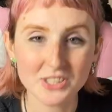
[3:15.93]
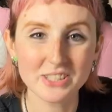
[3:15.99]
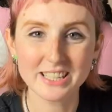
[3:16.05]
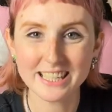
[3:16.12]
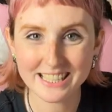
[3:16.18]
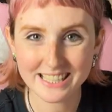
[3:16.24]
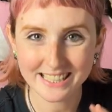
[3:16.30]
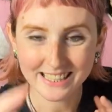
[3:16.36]
So
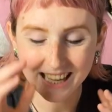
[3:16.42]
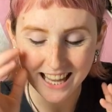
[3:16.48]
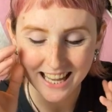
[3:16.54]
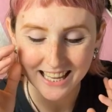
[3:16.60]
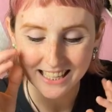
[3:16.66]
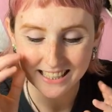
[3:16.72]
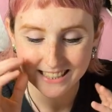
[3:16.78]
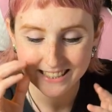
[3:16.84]
this
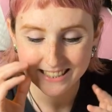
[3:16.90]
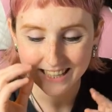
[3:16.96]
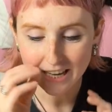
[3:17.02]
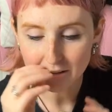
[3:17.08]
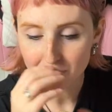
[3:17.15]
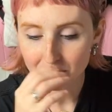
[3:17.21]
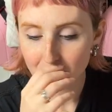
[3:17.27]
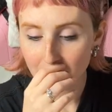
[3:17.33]
client
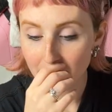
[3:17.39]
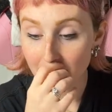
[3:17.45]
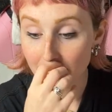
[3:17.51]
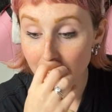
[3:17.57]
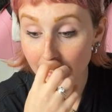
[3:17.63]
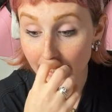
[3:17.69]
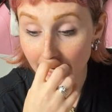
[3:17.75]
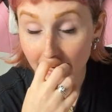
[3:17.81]
sent me
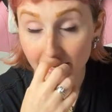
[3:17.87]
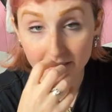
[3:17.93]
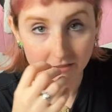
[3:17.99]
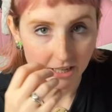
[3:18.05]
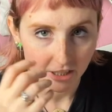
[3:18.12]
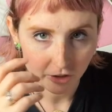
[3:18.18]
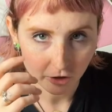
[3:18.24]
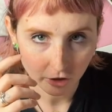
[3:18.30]
an
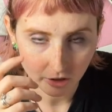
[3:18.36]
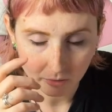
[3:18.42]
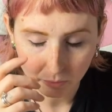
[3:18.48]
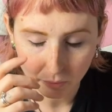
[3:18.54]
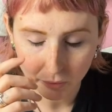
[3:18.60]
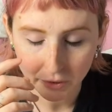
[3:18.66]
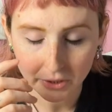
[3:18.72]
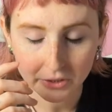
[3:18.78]
invite on
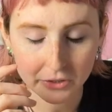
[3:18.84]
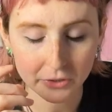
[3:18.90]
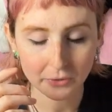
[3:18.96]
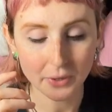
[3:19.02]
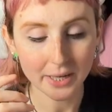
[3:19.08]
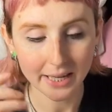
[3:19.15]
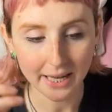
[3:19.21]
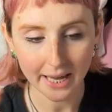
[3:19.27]
Upwork.
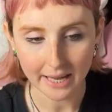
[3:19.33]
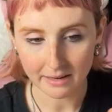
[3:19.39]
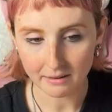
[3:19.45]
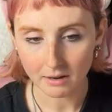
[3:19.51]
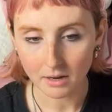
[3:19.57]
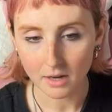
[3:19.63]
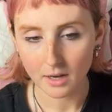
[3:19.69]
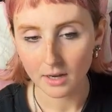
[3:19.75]
So
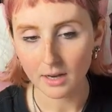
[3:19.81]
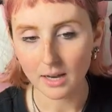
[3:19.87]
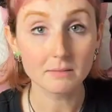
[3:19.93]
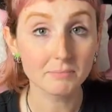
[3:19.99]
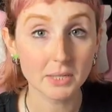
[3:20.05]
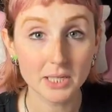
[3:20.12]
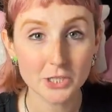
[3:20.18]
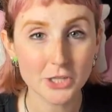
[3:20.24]
again,
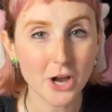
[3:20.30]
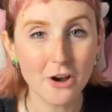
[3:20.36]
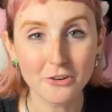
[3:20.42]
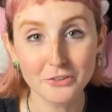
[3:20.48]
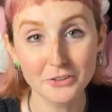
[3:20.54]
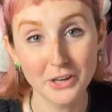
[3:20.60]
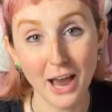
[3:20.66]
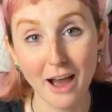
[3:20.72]
it pays
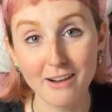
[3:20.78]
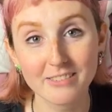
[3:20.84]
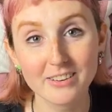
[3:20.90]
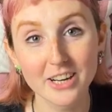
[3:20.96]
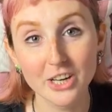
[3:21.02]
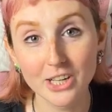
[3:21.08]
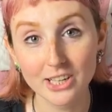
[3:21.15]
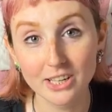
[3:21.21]
off to
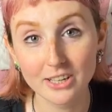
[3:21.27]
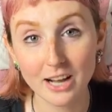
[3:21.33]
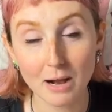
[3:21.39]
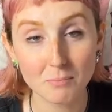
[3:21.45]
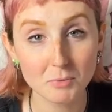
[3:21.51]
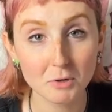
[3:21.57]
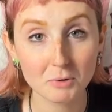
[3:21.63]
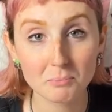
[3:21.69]
have a good
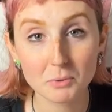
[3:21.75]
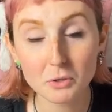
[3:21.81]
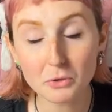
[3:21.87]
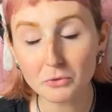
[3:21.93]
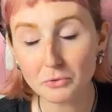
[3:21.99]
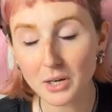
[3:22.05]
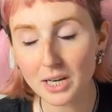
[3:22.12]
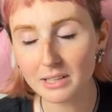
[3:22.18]
Upwork
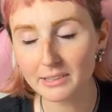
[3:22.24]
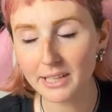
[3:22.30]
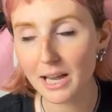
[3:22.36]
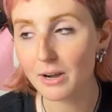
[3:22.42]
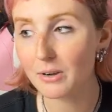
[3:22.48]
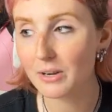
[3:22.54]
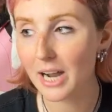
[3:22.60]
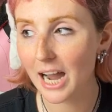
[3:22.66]
profile.
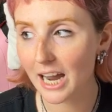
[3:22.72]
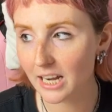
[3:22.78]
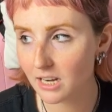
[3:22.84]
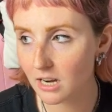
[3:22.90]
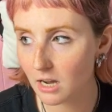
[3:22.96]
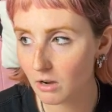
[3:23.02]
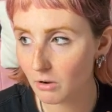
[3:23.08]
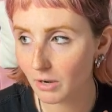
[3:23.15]
Now,
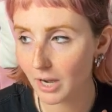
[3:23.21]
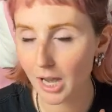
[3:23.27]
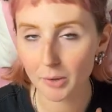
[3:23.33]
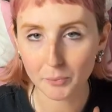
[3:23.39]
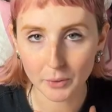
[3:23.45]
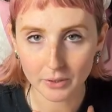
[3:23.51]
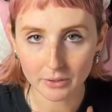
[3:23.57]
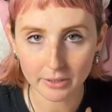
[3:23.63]
I know,
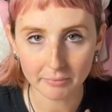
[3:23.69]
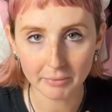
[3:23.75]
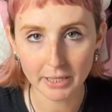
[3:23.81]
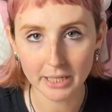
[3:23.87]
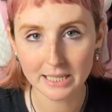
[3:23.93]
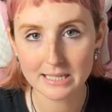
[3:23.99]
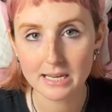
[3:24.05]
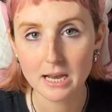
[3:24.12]
I will
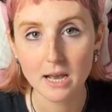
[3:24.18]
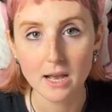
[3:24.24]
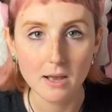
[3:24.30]
admit,